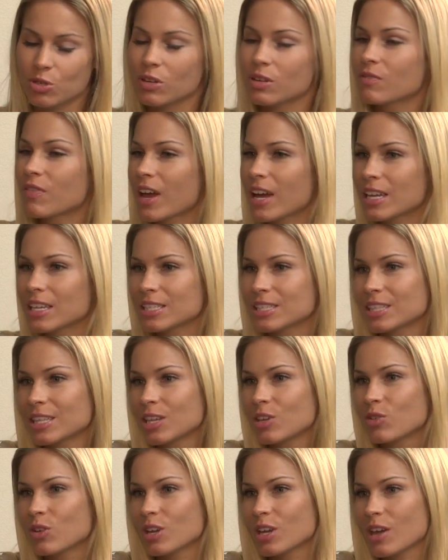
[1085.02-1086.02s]
or advice
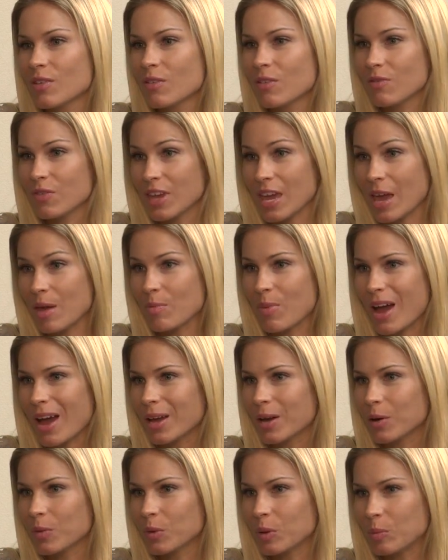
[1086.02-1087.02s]
that you could give a VA
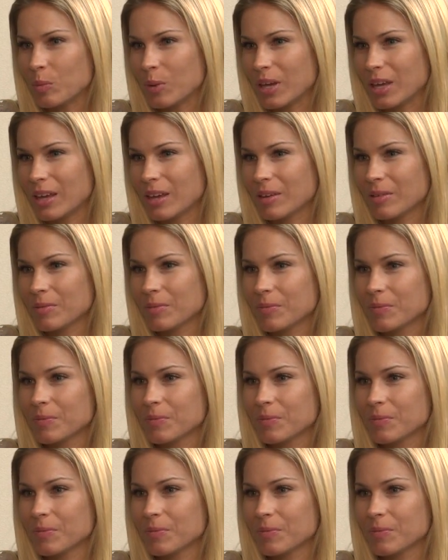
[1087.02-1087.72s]
buyer would be?